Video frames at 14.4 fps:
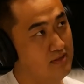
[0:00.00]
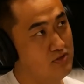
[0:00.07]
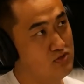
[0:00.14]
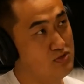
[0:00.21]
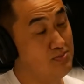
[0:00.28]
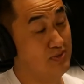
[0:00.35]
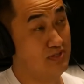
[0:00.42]

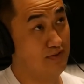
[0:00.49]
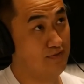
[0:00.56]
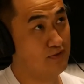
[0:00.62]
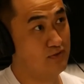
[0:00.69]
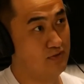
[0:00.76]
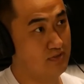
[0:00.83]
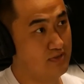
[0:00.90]
super
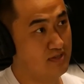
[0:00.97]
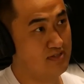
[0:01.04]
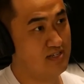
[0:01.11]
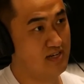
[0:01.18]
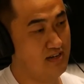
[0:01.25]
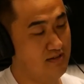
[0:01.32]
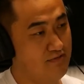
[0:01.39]
difficult and
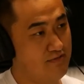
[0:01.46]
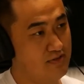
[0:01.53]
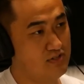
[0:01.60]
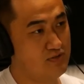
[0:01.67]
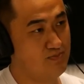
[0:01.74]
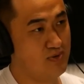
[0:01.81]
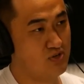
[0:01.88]
tough,
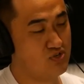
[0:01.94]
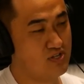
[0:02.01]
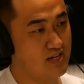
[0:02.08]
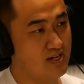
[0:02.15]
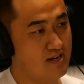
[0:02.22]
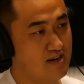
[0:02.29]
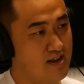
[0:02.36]

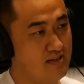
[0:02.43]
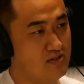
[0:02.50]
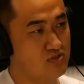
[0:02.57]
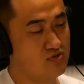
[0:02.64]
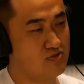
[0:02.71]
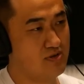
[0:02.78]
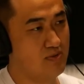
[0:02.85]
especially in an
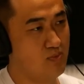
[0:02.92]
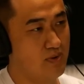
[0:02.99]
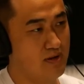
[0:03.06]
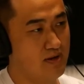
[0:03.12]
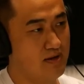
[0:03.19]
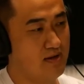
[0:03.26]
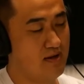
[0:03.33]
industry
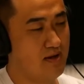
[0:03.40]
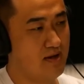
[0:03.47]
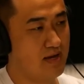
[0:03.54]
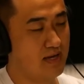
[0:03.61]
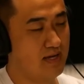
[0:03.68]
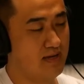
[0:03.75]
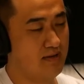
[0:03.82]
where I